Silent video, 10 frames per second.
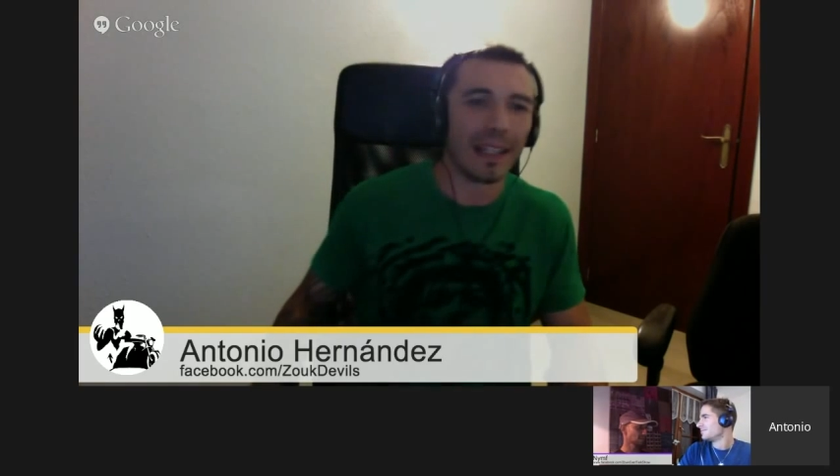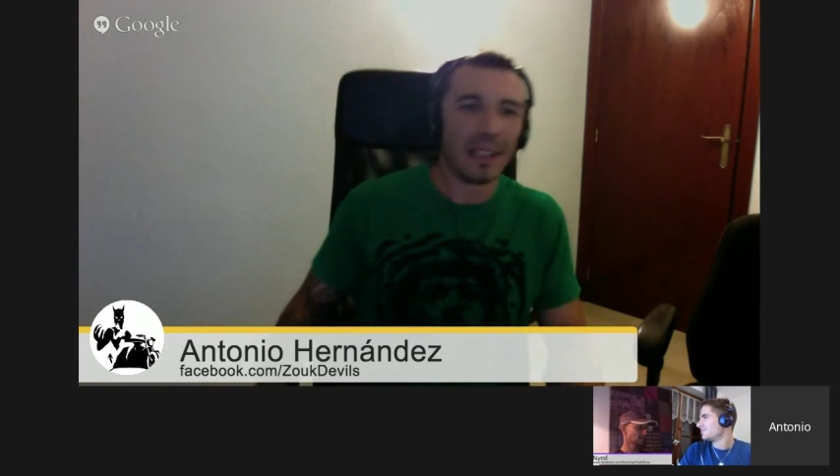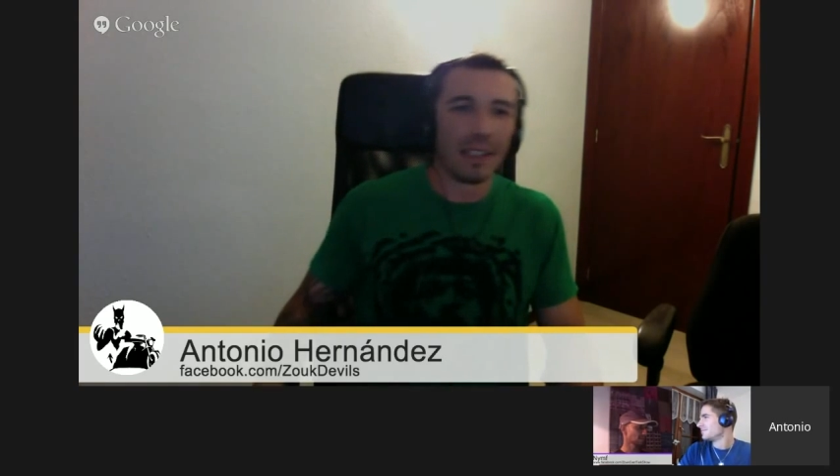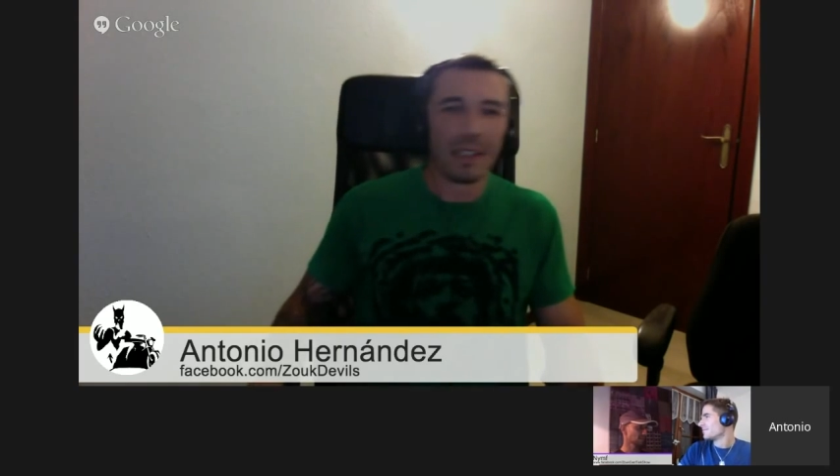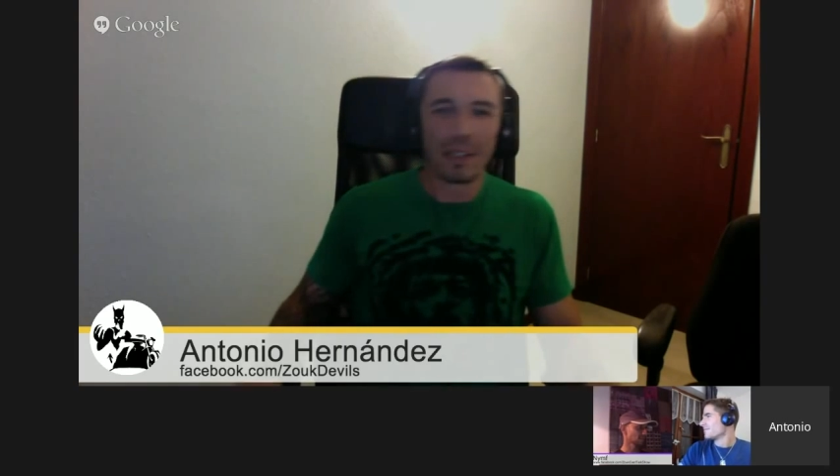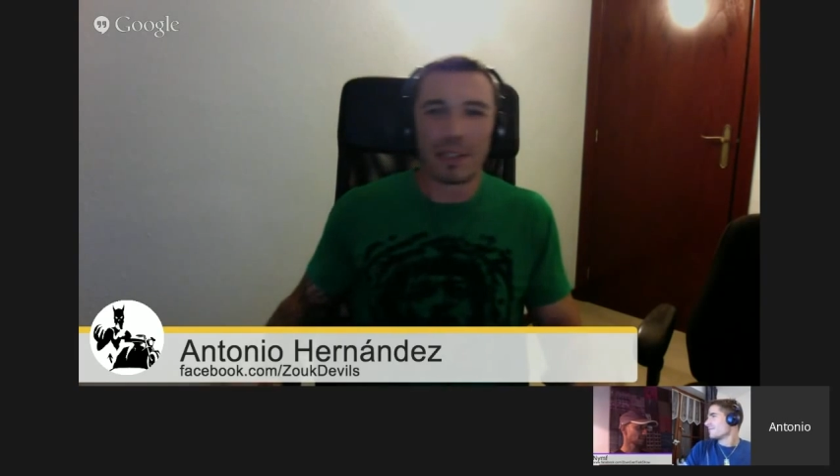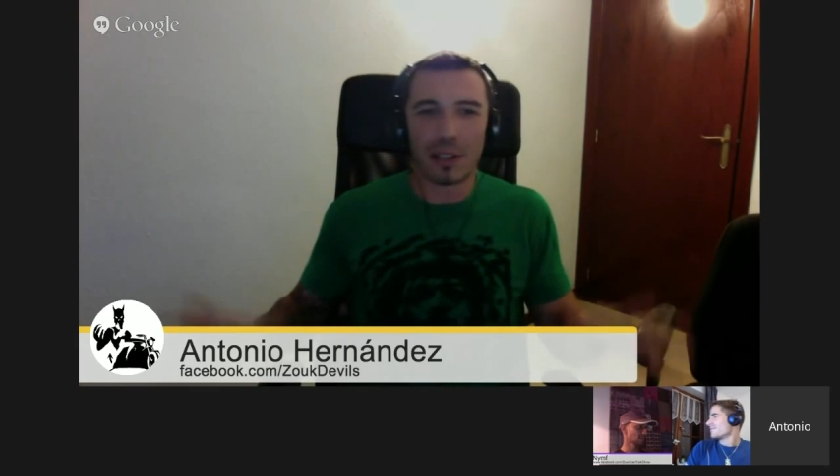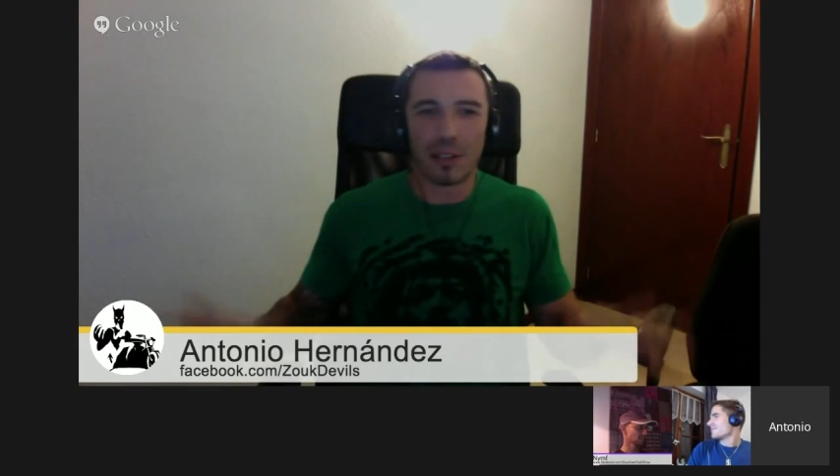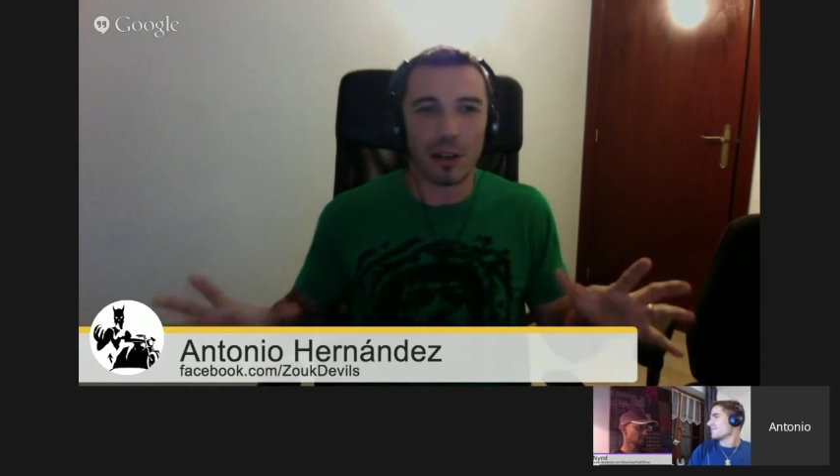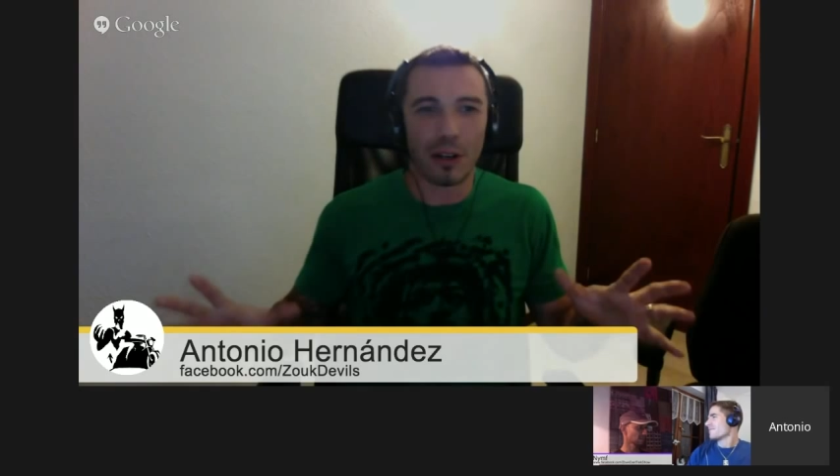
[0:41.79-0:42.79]
So
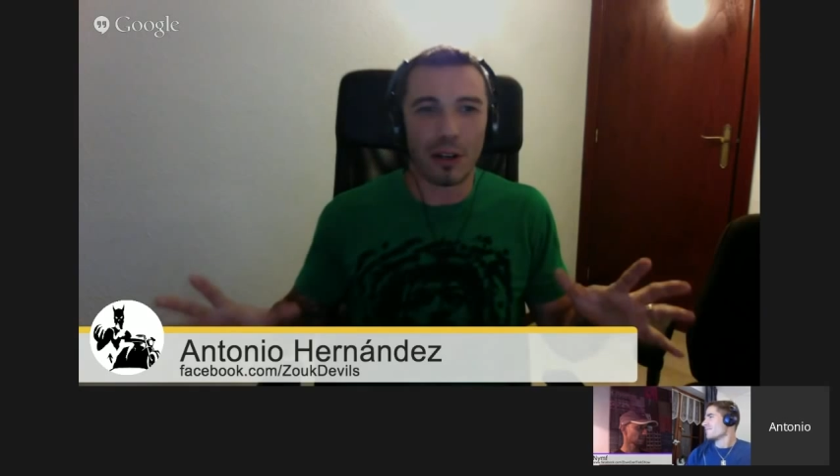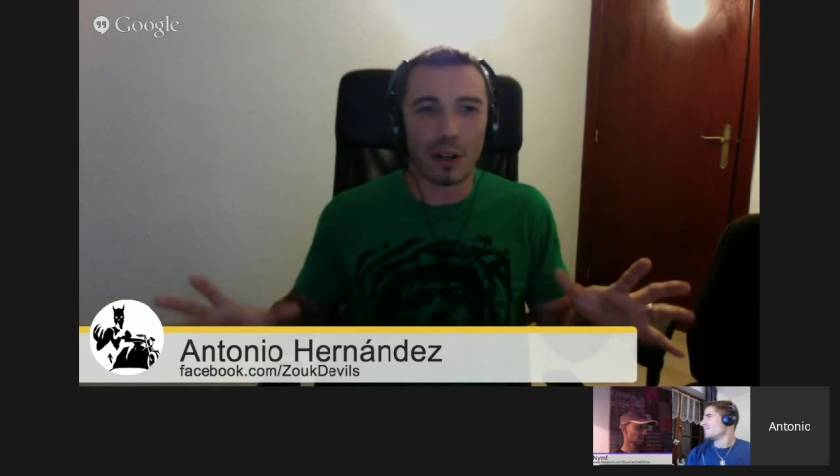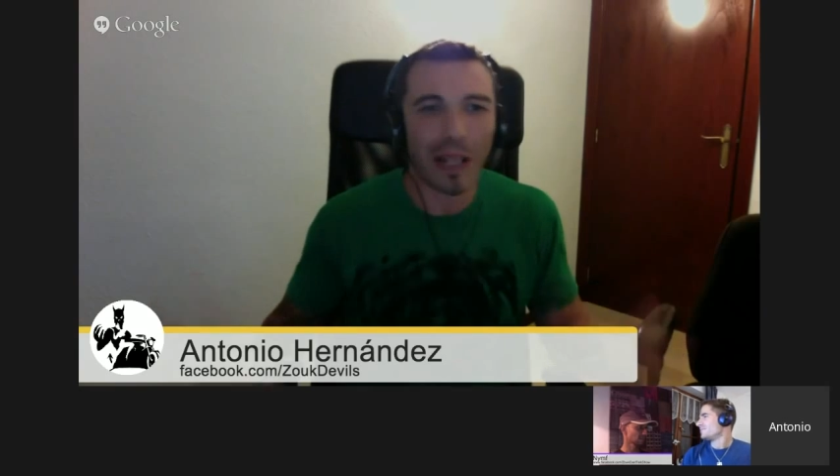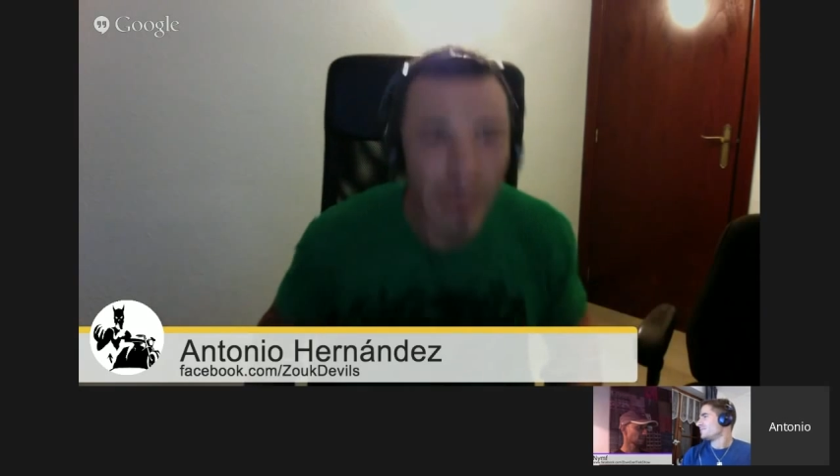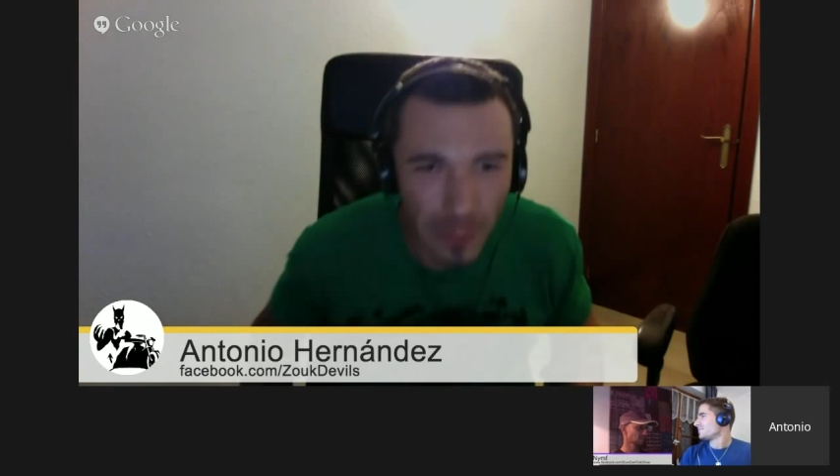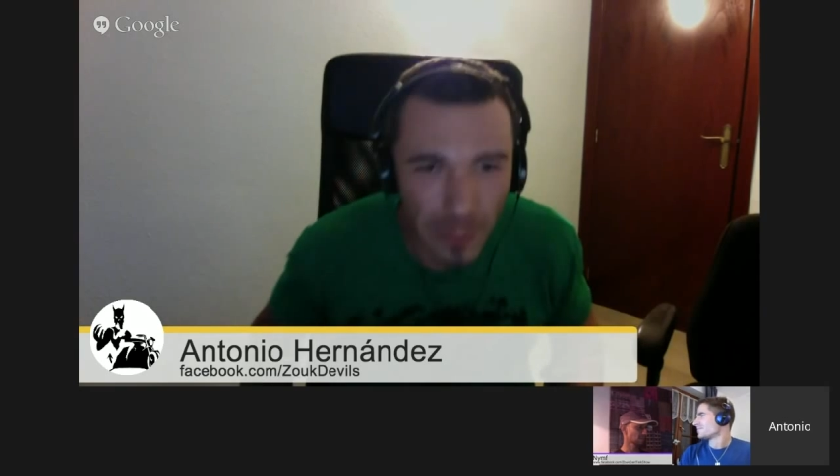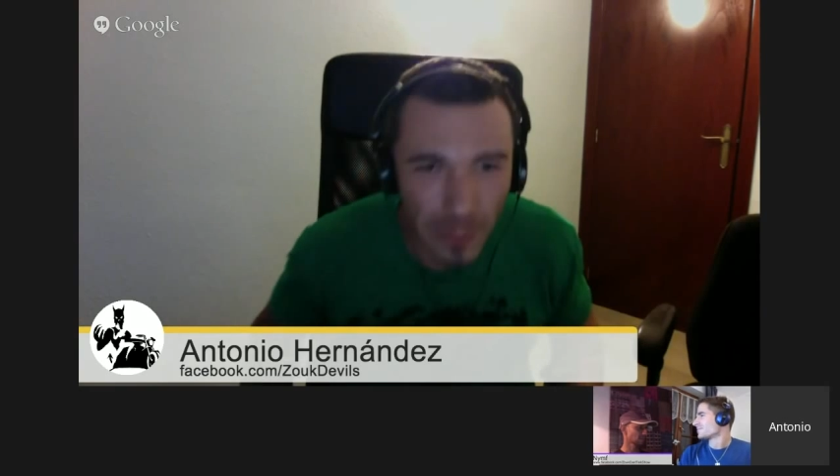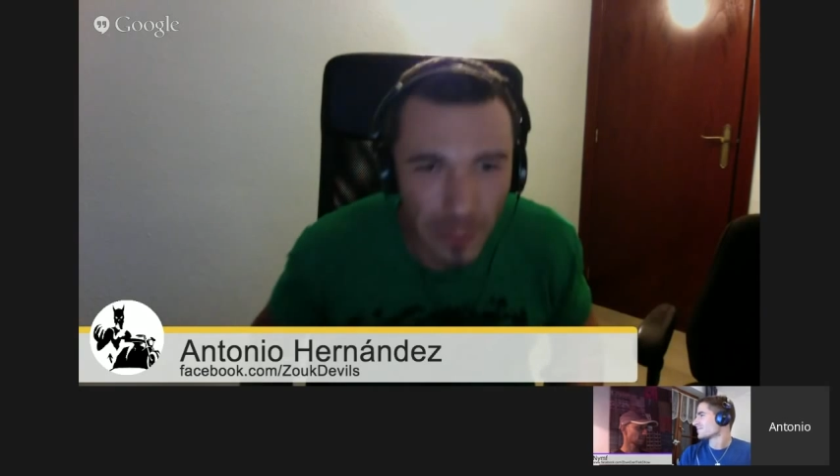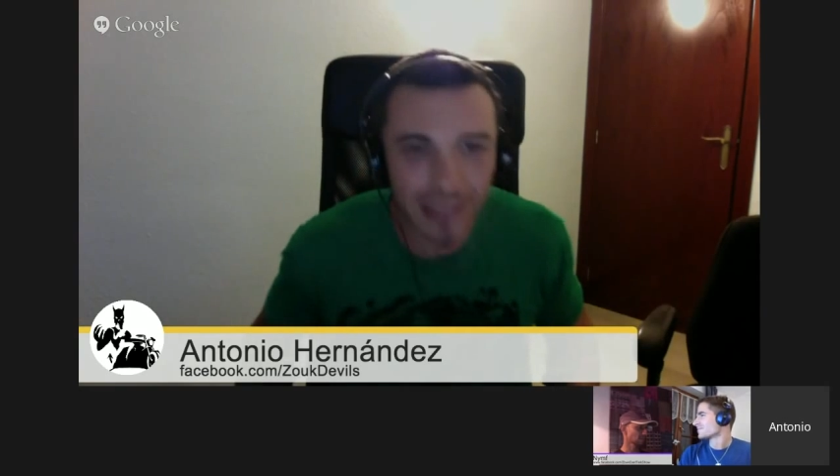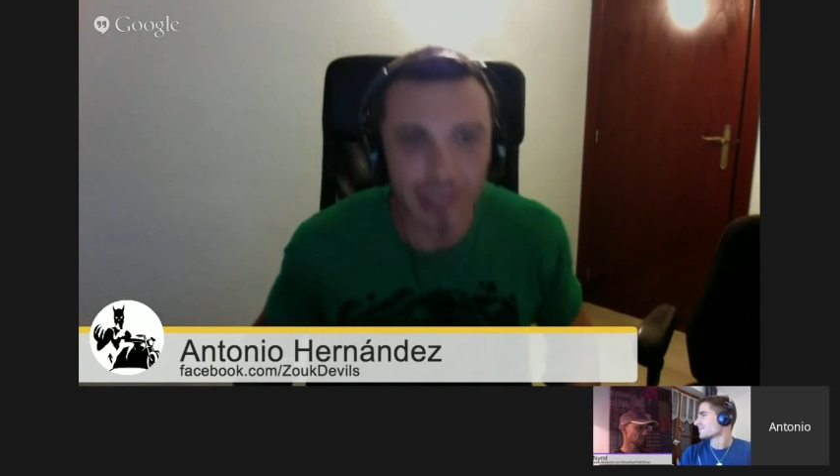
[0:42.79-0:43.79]
welcome everybody
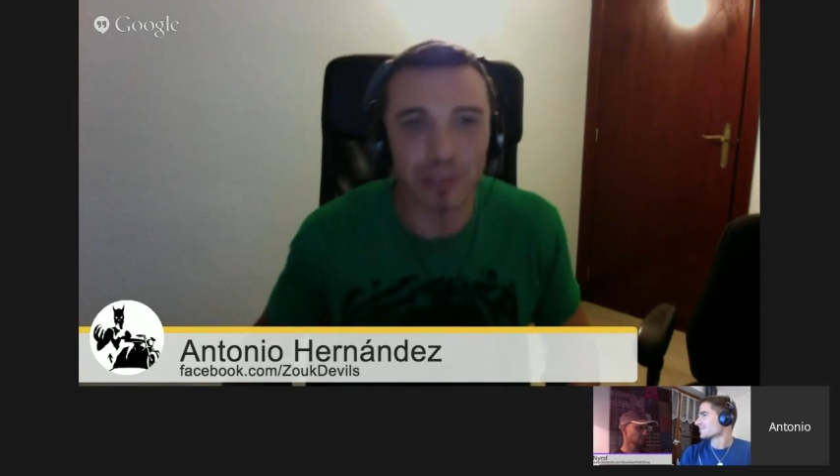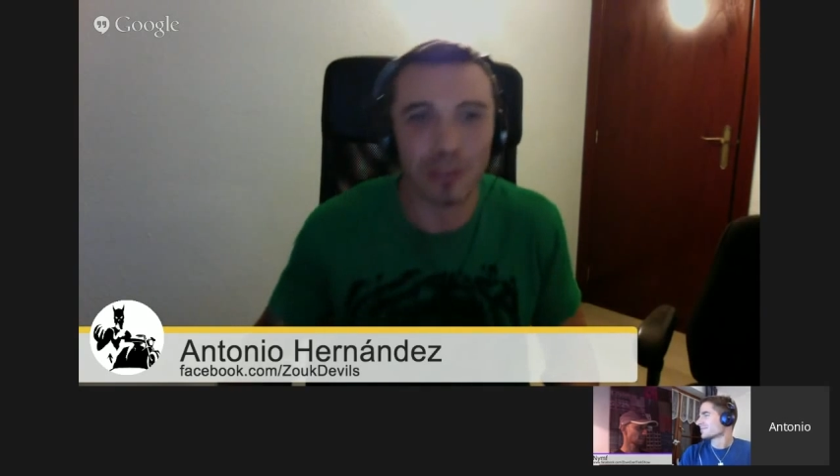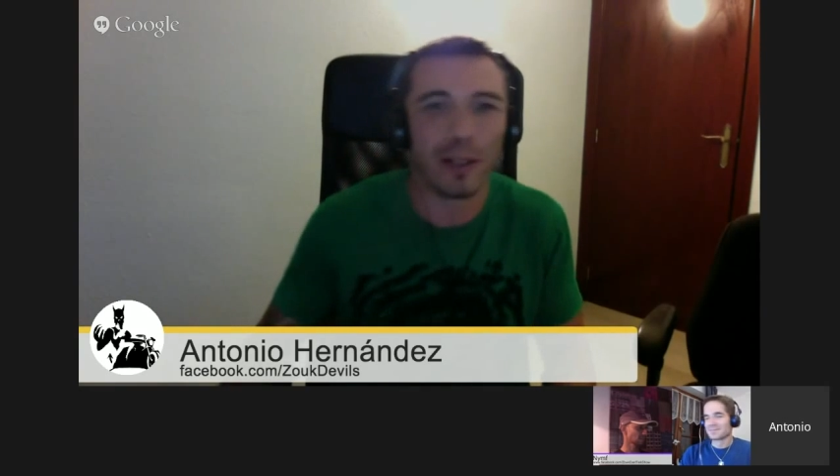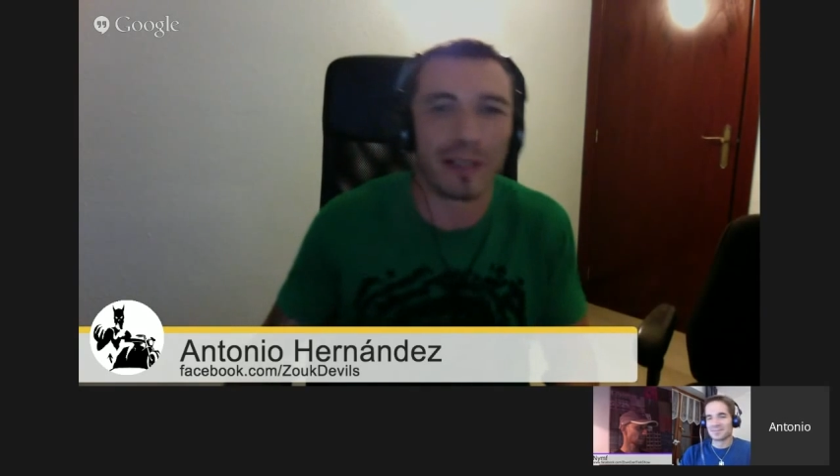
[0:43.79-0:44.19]
to